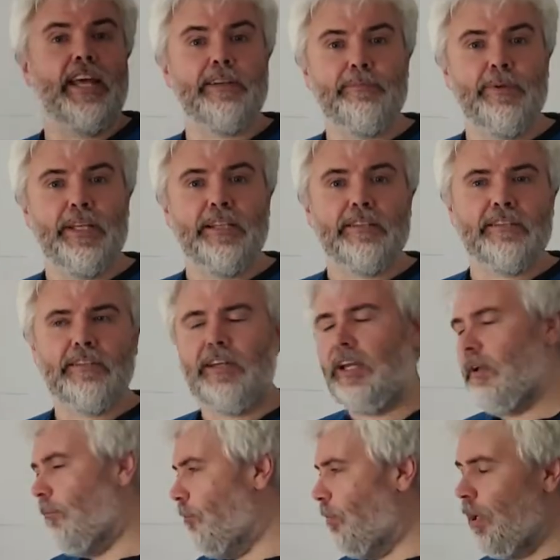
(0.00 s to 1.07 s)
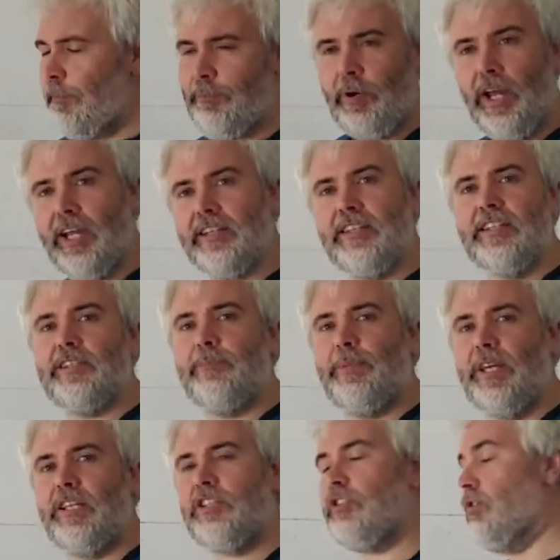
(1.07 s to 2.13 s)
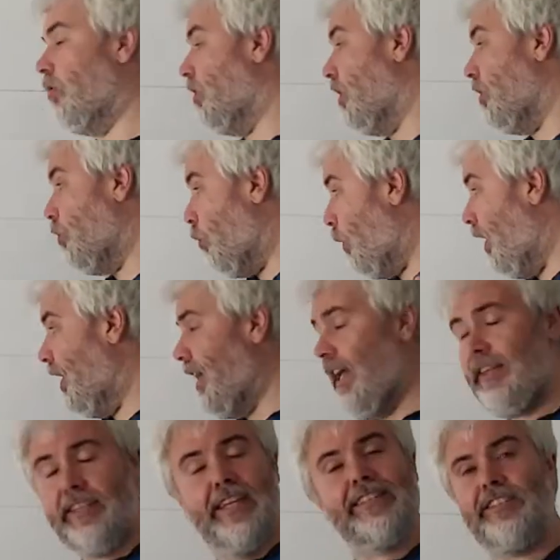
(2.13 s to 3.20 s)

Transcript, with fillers: net means. A bit of practice, a bit of study, you will get this.